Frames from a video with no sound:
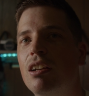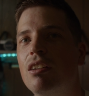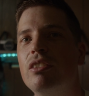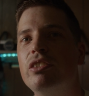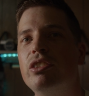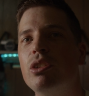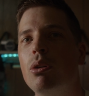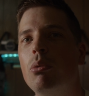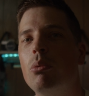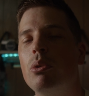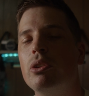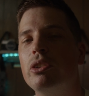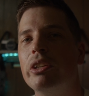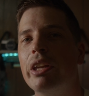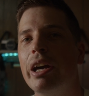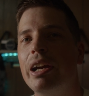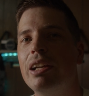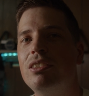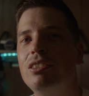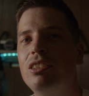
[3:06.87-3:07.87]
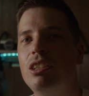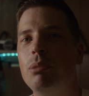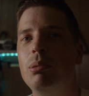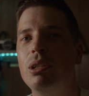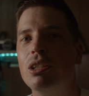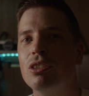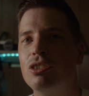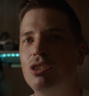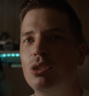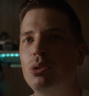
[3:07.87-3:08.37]
So it was nice to
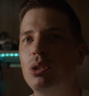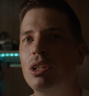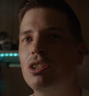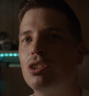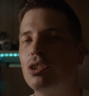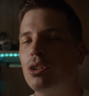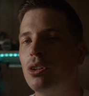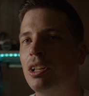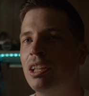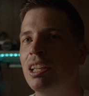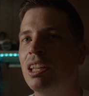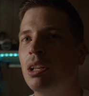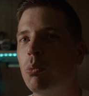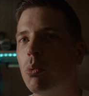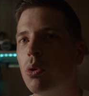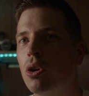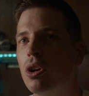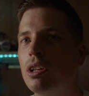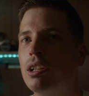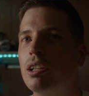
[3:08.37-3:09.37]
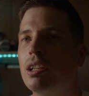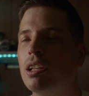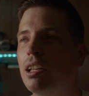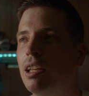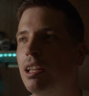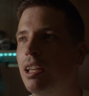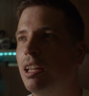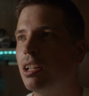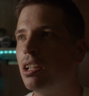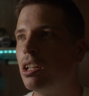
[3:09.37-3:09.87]
be a student turning in work
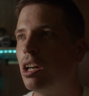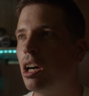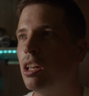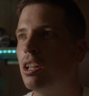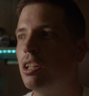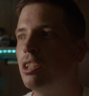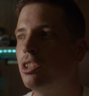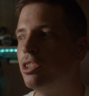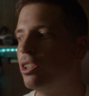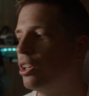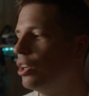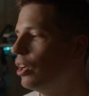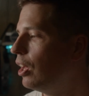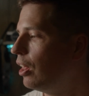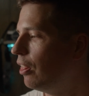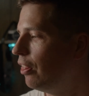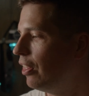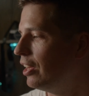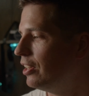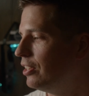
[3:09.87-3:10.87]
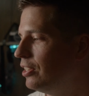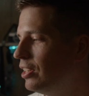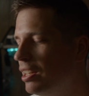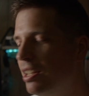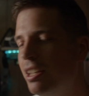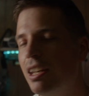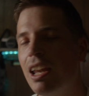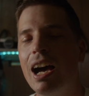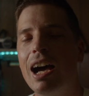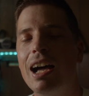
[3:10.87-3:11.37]
in college that
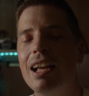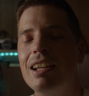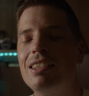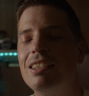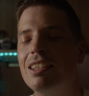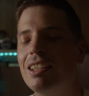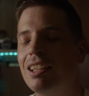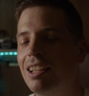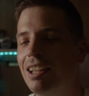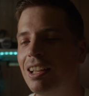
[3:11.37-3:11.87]
did not